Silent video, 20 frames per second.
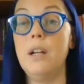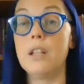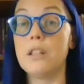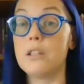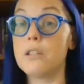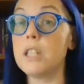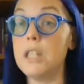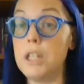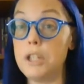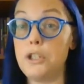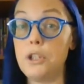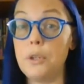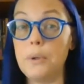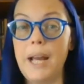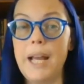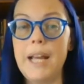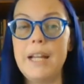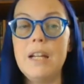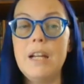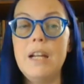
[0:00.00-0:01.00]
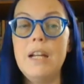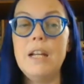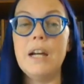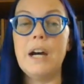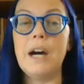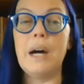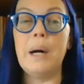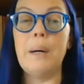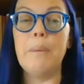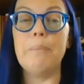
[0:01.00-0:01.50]
they're going to do it.
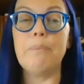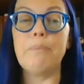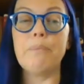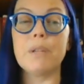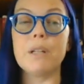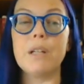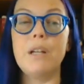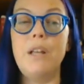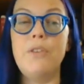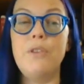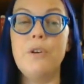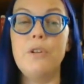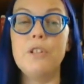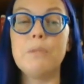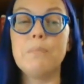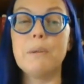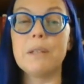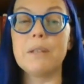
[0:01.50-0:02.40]
And those